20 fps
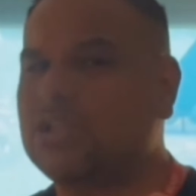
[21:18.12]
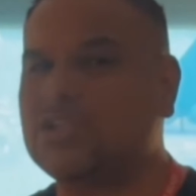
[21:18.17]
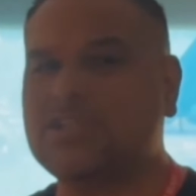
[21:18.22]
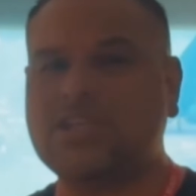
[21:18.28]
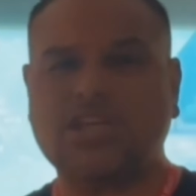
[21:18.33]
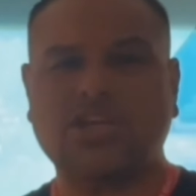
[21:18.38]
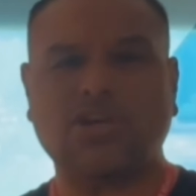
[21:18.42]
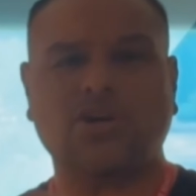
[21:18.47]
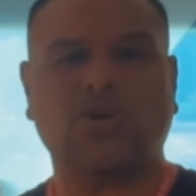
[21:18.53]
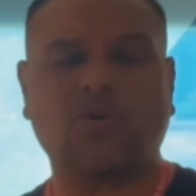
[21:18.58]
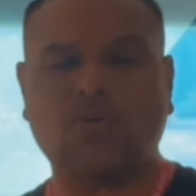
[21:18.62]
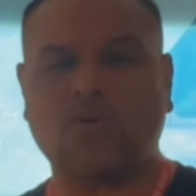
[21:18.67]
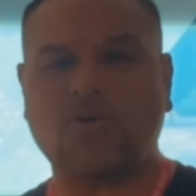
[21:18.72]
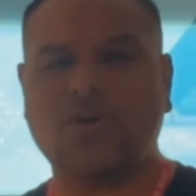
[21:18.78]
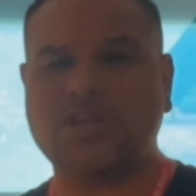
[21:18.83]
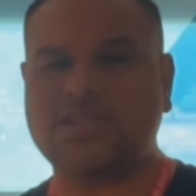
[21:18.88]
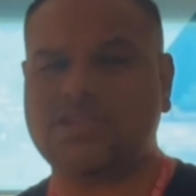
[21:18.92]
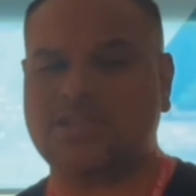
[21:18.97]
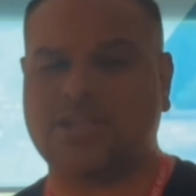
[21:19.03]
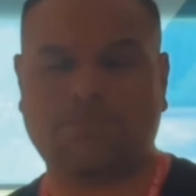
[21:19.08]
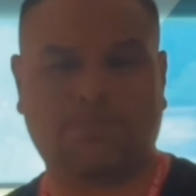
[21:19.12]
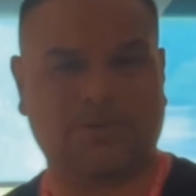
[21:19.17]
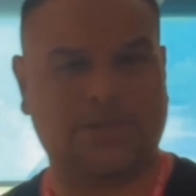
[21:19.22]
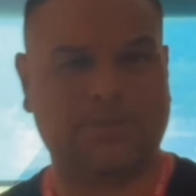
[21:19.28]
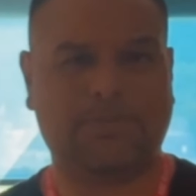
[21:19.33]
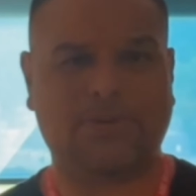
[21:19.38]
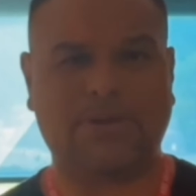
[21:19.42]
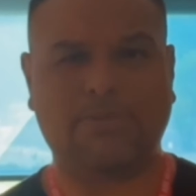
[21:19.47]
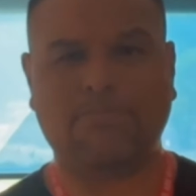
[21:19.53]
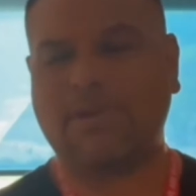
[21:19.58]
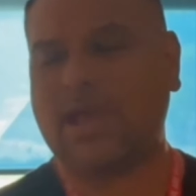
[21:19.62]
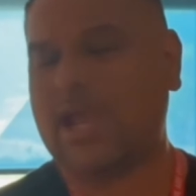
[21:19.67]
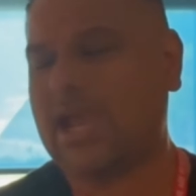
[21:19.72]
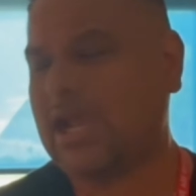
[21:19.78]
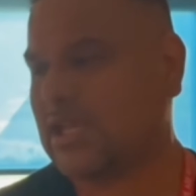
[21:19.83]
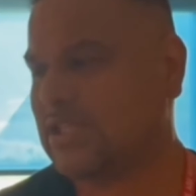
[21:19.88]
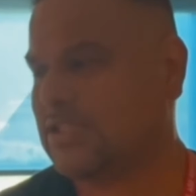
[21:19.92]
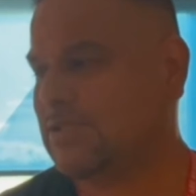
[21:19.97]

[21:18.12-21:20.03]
quick to take your coins and then but to put them back.